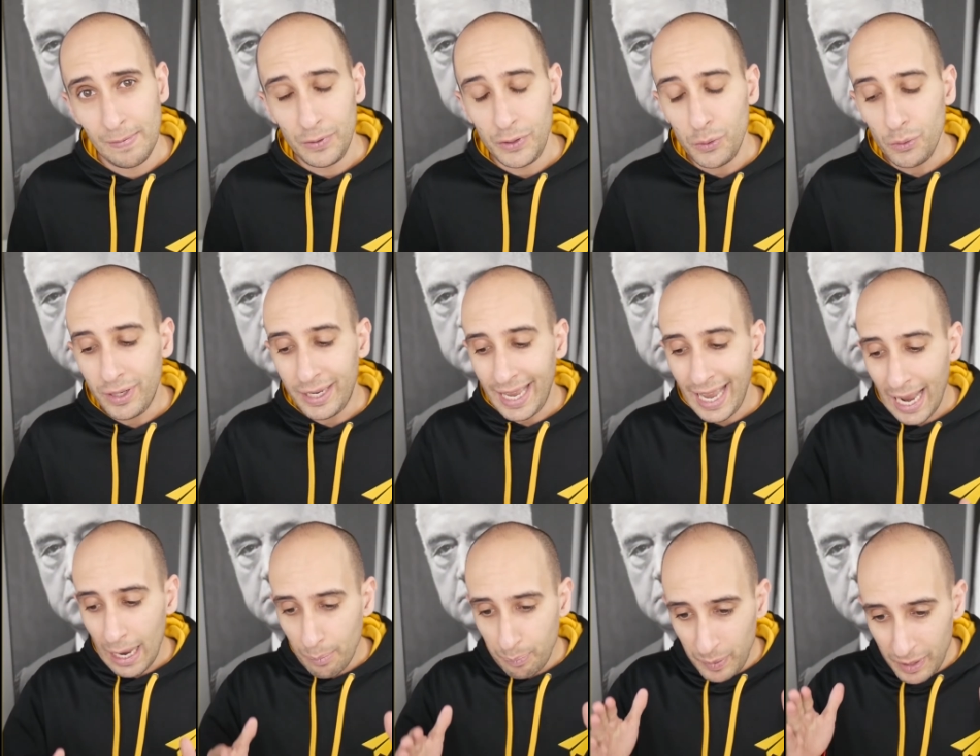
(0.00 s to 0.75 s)
you
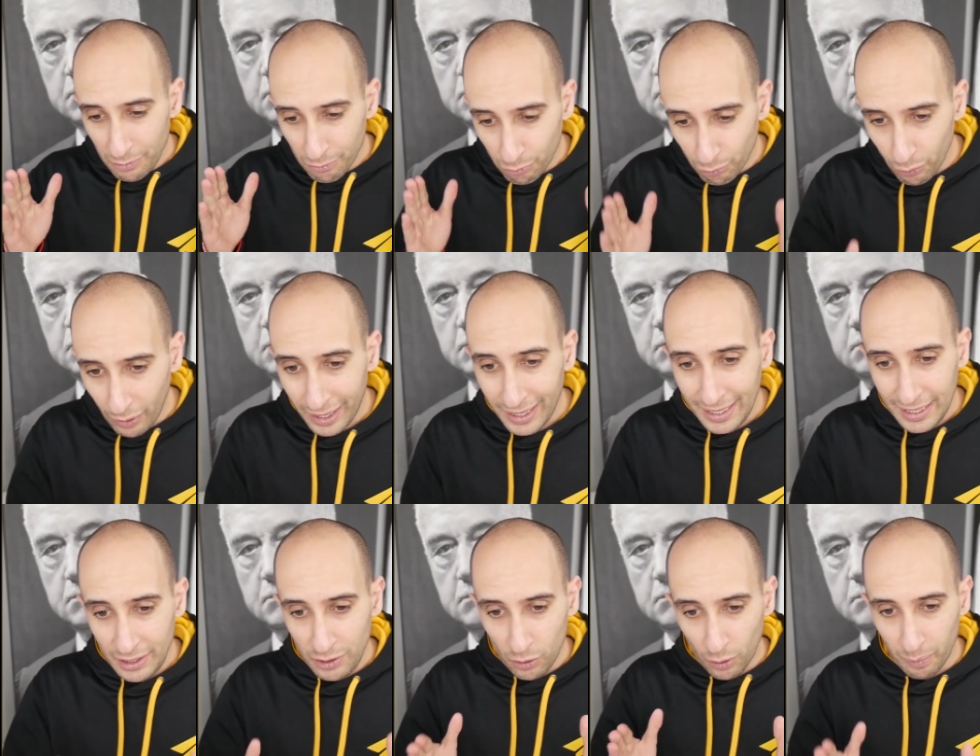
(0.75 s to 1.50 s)
can't be
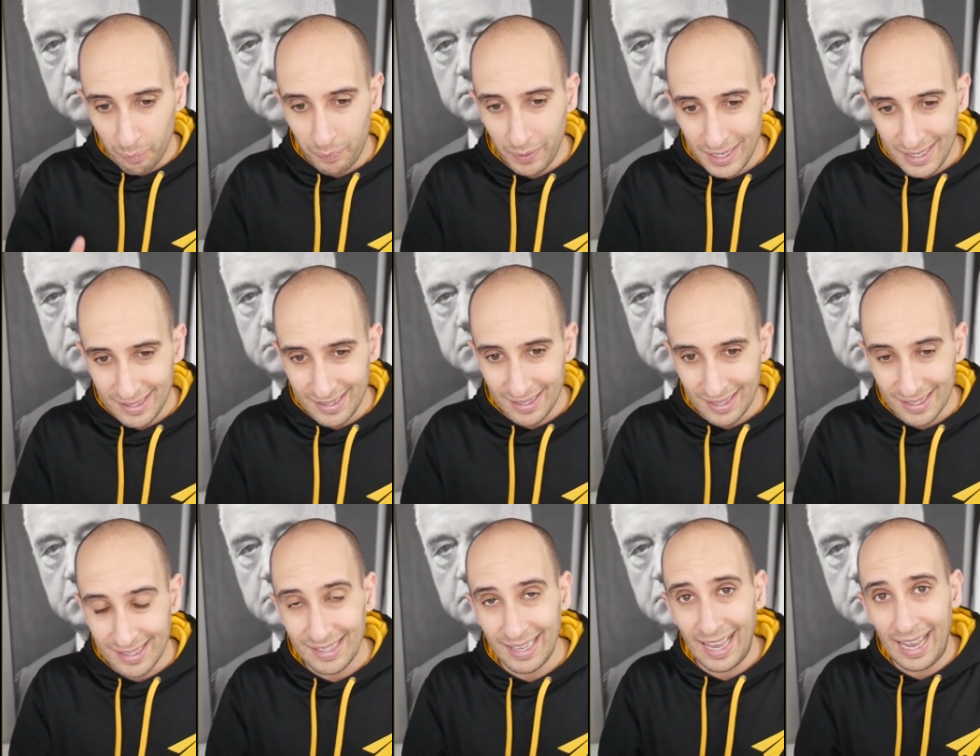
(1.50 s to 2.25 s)
running your
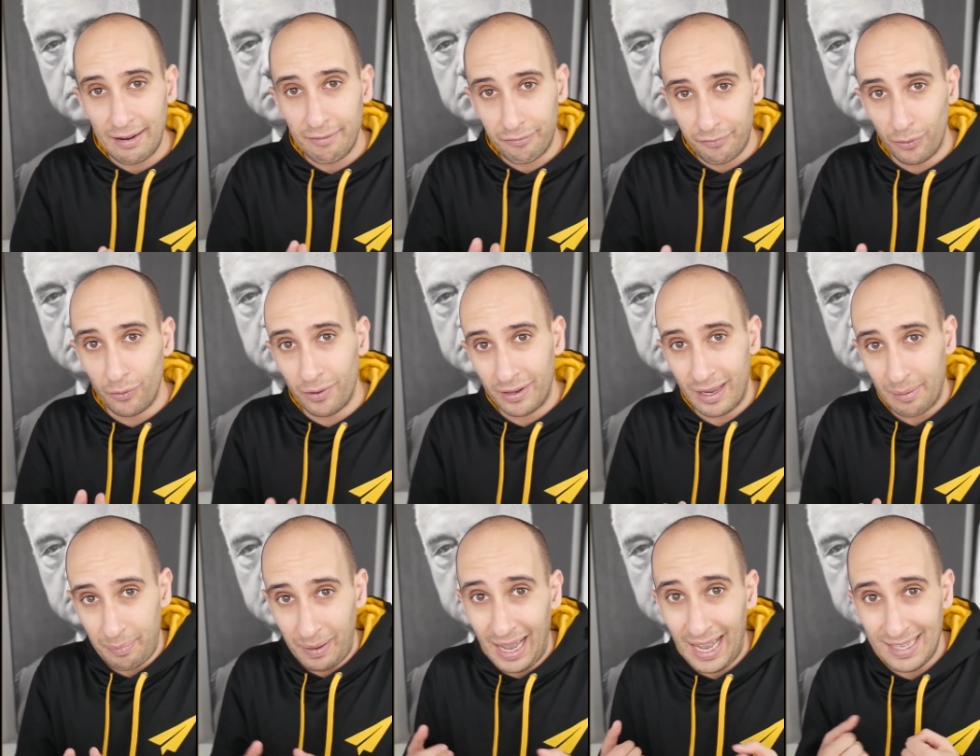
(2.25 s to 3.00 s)
business at full
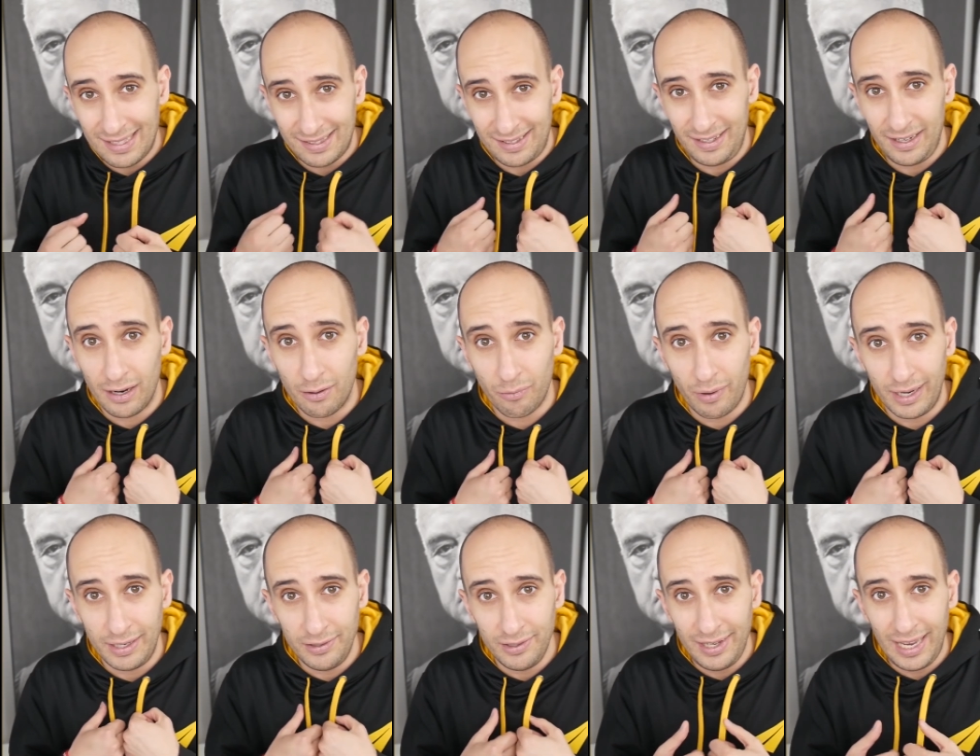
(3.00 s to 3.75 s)
capacity
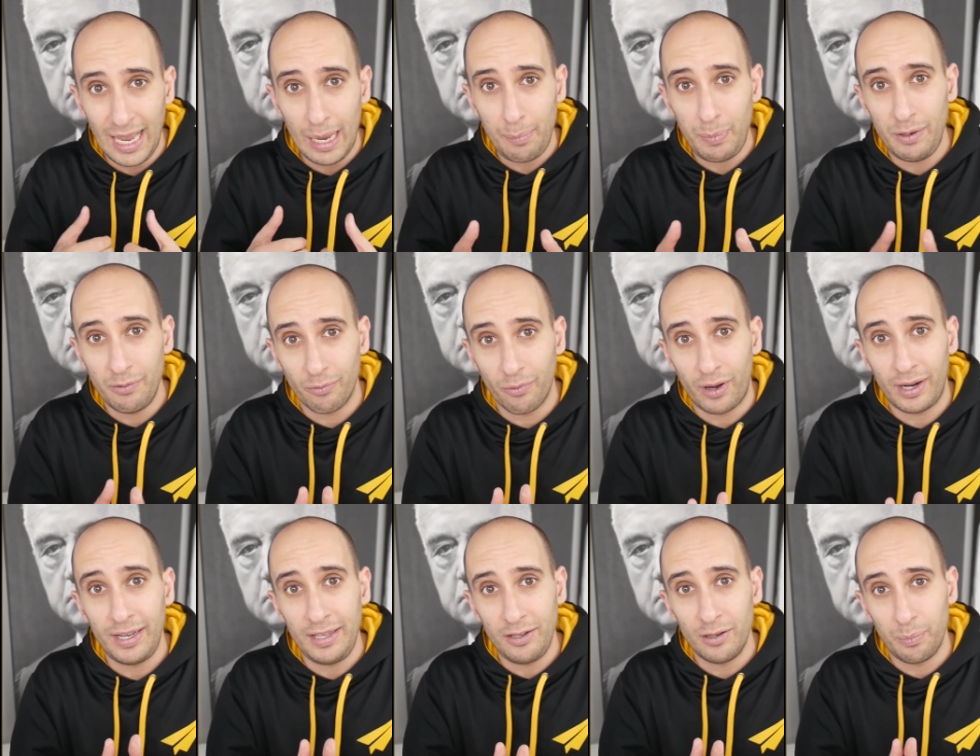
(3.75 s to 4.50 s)
already. You can't be
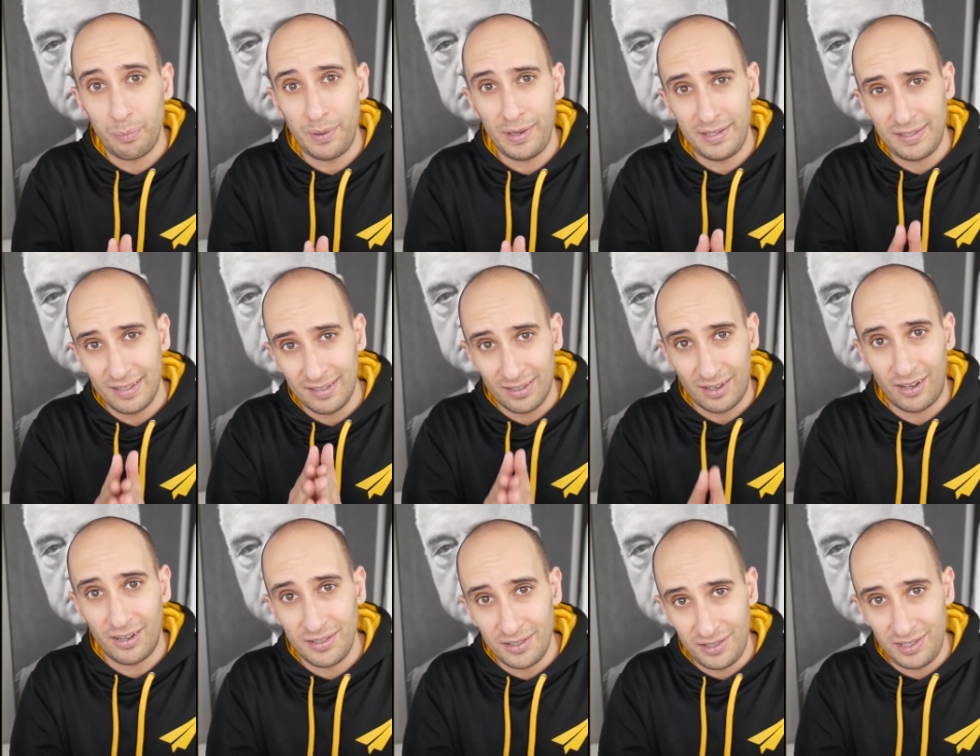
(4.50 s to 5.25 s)
running your
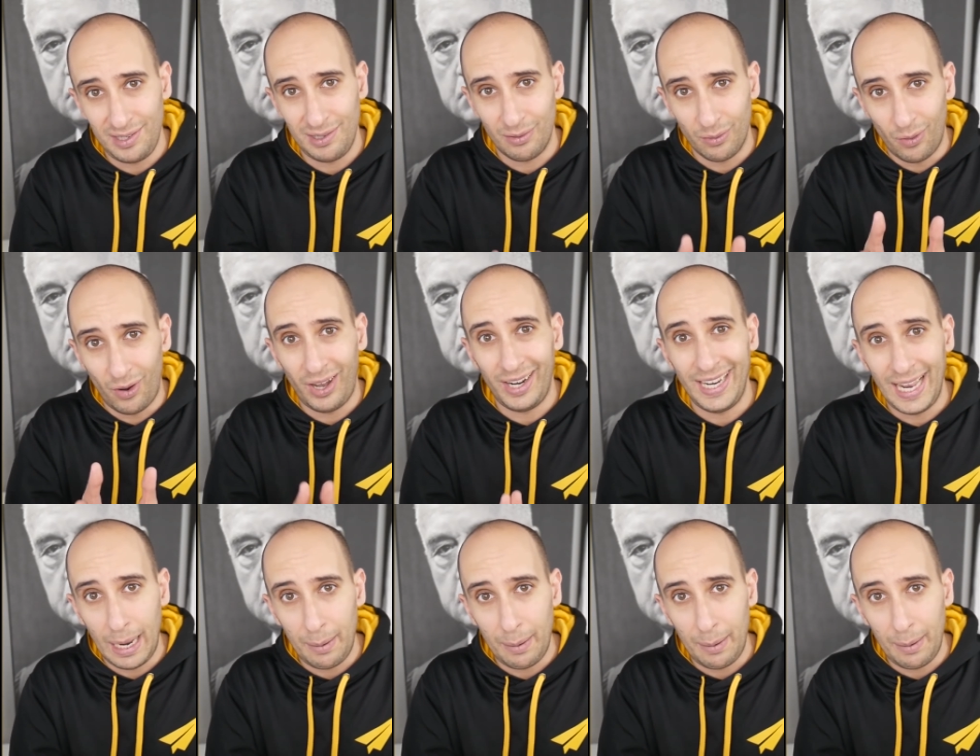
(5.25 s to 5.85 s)
business on zero, on